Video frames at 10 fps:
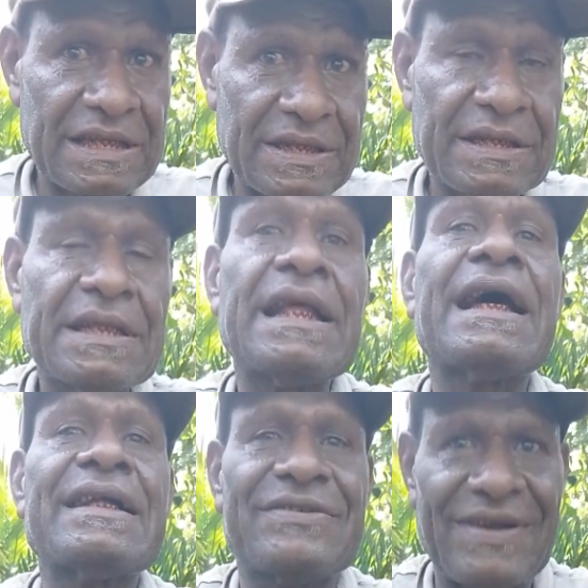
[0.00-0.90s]
that's right.
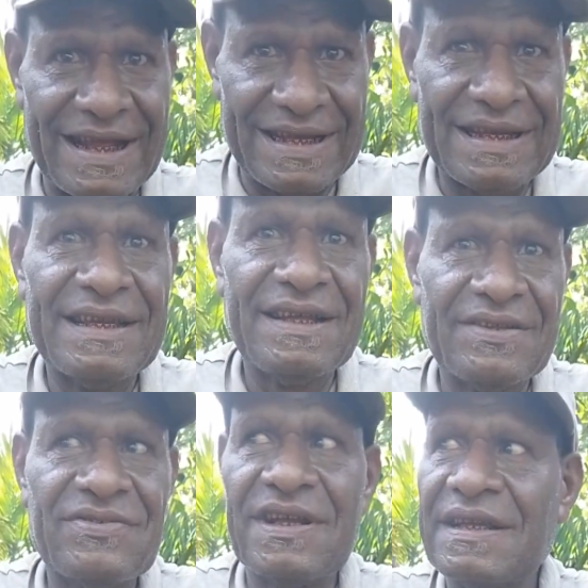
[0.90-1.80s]
That's
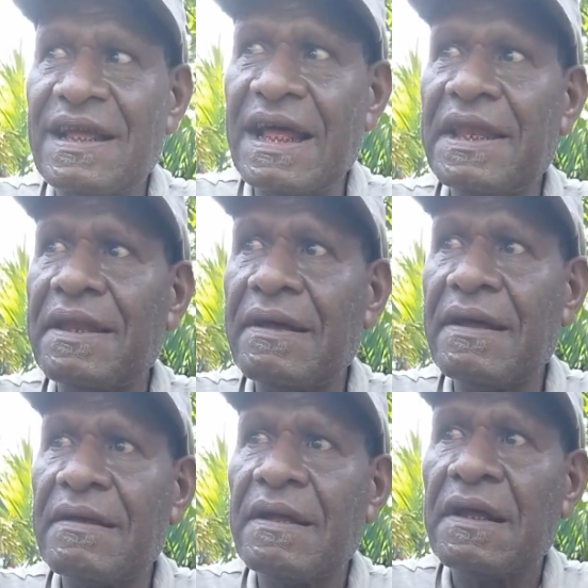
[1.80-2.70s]
right. And
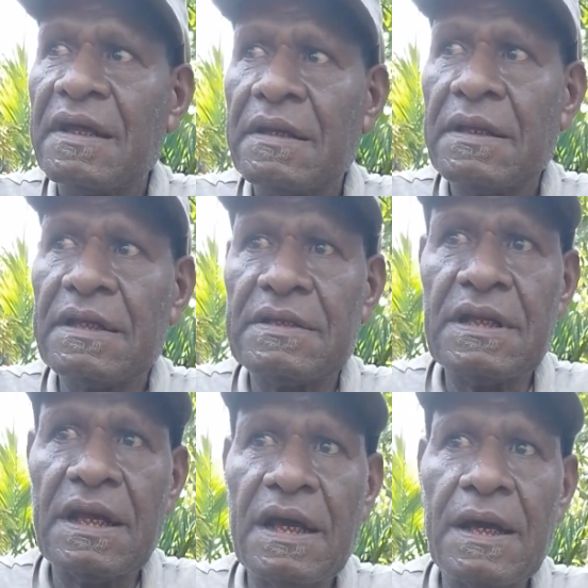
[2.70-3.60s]
it's the
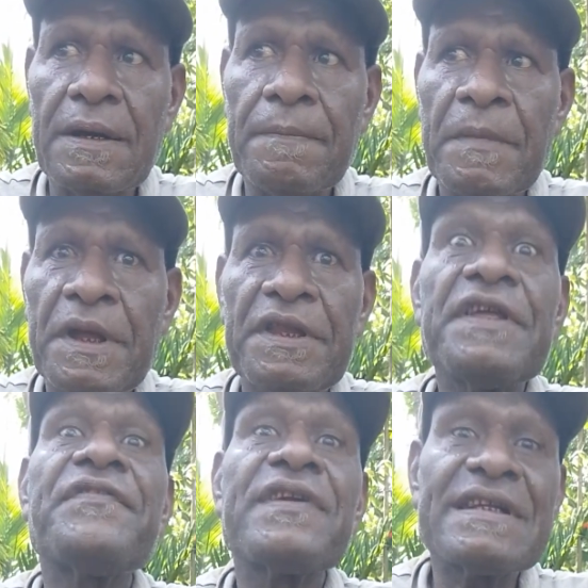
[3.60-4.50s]
different
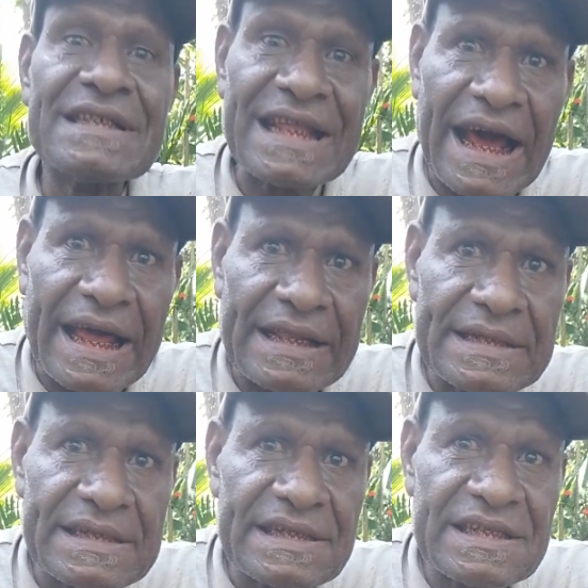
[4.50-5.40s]
styles
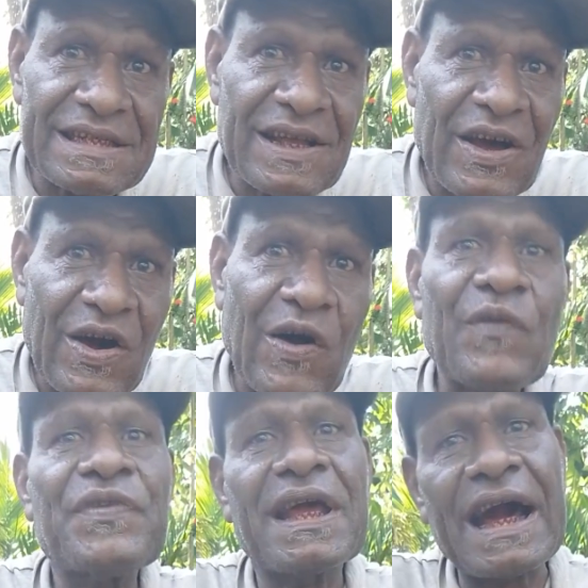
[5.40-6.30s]
of the
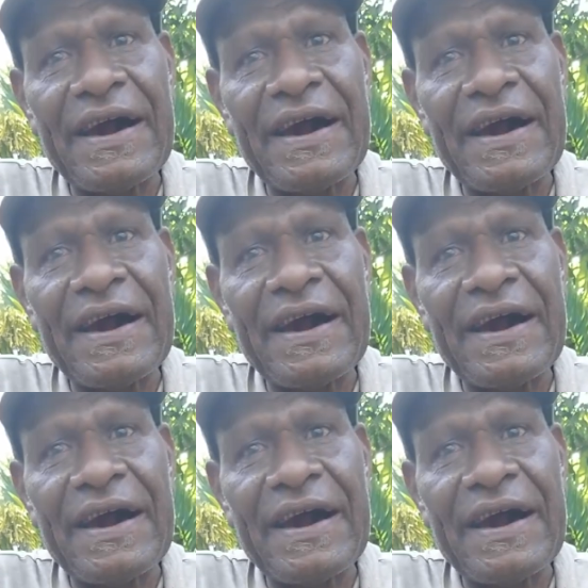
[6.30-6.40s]
carving.